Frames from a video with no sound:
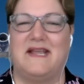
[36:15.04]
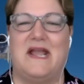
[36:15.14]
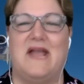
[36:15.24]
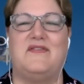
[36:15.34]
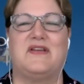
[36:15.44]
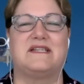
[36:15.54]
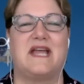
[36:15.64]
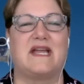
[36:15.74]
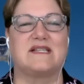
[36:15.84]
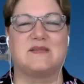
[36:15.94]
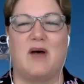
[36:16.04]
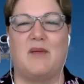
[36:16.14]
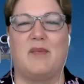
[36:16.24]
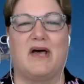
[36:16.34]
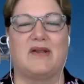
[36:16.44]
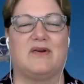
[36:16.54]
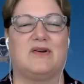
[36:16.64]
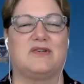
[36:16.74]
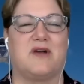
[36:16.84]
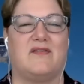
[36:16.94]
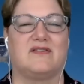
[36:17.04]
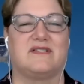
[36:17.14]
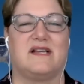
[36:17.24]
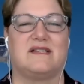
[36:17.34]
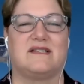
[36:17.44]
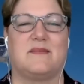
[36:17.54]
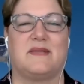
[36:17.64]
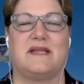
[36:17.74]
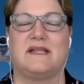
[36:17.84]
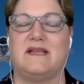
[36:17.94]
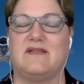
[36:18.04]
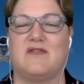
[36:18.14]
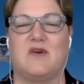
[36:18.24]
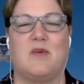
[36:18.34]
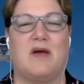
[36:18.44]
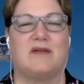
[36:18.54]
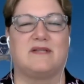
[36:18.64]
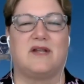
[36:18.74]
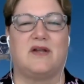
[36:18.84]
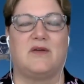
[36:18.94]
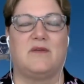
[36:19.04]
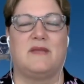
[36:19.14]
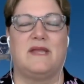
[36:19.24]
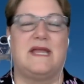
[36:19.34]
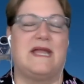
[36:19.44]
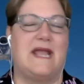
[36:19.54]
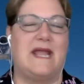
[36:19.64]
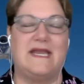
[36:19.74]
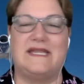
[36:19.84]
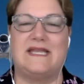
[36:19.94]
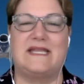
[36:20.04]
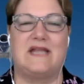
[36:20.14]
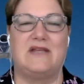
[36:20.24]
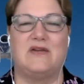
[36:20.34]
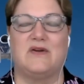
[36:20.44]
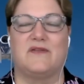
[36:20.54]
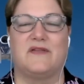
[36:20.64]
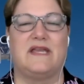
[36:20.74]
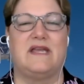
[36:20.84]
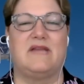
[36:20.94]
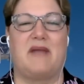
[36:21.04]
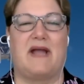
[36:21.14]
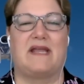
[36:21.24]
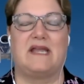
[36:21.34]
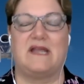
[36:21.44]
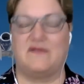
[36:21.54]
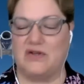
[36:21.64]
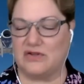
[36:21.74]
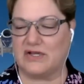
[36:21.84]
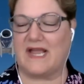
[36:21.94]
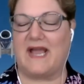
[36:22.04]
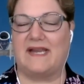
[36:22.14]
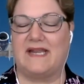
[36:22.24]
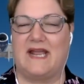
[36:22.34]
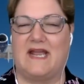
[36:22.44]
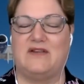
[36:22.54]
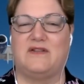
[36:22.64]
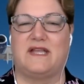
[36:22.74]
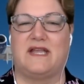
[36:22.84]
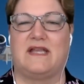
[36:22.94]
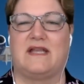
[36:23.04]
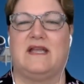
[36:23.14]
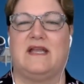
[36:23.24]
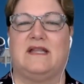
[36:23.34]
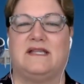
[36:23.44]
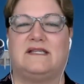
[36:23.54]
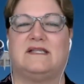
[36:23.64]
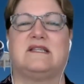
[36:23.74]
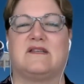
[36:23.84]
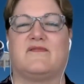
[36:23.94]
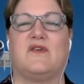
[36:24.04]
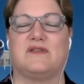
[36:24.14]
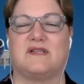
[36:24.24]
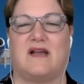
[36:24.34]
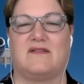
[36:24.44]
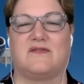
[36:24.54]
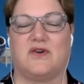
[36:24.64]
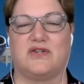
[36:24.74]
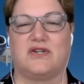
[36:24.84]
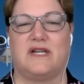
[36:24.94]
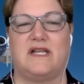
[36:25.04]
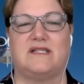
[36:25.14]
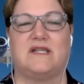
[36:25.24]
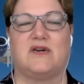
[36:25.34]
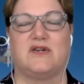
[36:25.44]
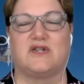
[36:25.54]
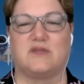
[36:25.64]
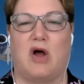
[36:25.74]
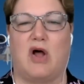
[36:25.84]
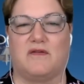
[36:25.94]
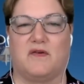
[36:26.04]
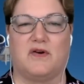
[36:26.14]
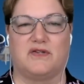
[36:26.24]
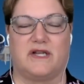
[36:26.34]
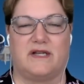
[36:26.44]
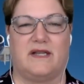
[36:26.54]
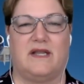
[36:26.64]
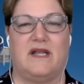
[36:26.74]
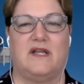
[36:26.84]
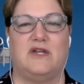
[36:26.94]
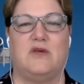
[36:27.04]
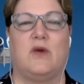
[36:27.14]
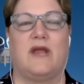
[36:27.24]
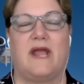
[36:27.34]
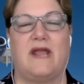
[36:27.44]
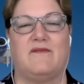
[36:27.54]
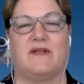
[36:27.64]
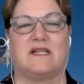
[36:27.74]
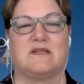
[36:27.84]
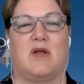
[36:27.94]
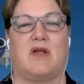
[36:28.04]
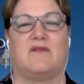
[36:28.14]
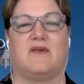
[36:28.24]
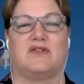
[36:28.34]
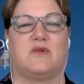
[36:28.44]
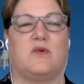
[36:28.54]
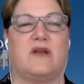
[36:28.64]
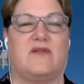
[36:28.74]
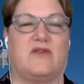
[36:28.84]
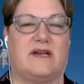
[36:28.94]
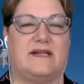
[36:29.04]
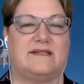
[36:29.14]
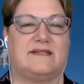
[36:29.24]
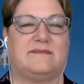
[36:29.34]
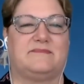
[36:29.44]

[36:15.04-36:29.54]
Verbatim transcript: If you can take a small bottle or travel size of something, leave the full bottles at home. Anything that you're thinking of packing, if you look at it and you think, this is the full size version. Is there a smaller version? You want to aim for that smaller version, whatever it is.